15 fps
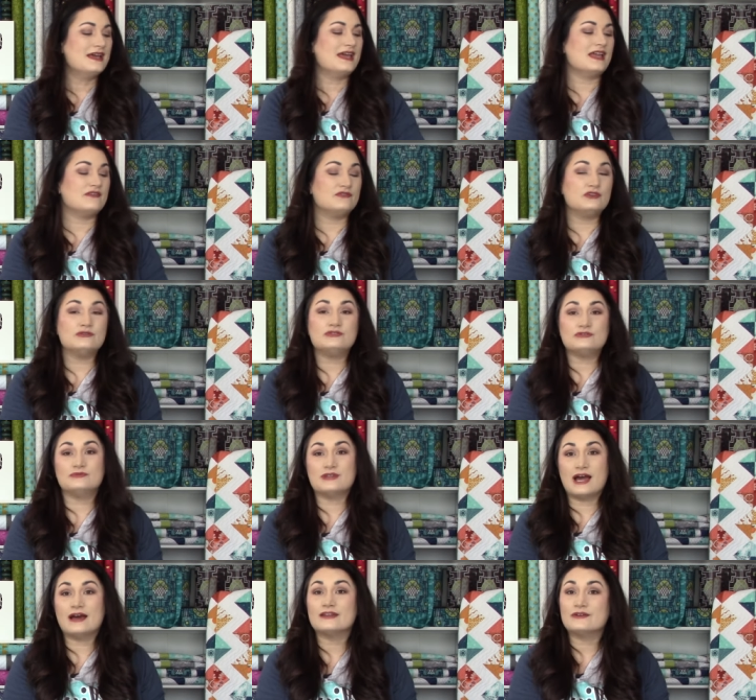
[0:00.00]
If you do
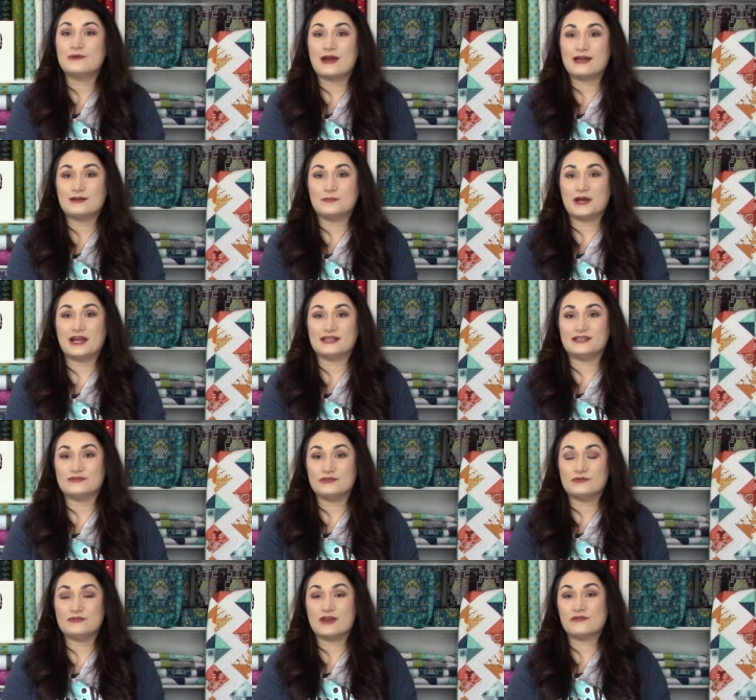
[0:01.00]
not know how to bind, if
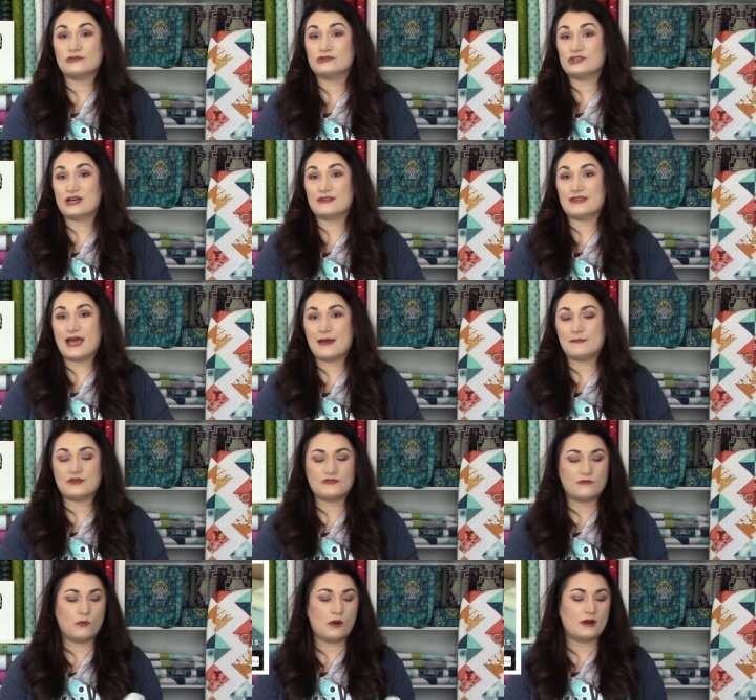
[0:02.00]
you've never done that
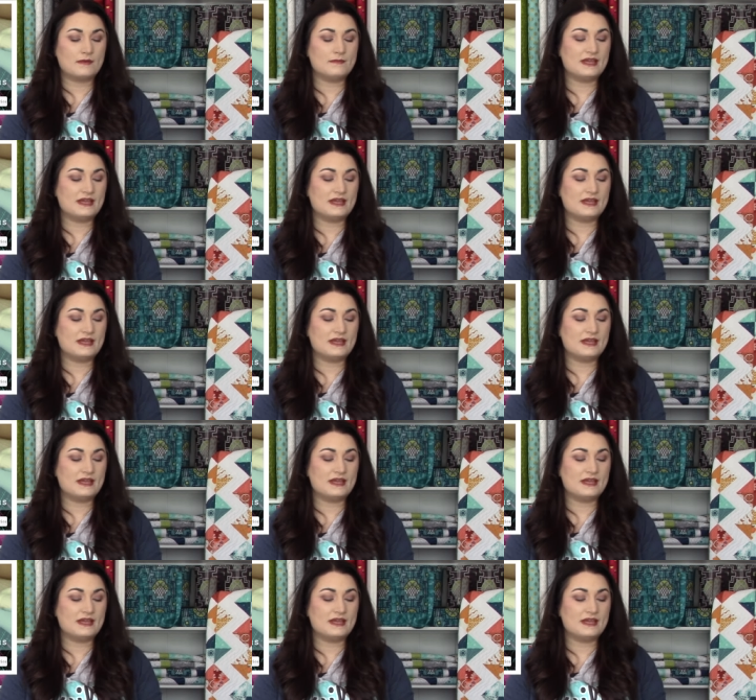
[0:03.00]
before,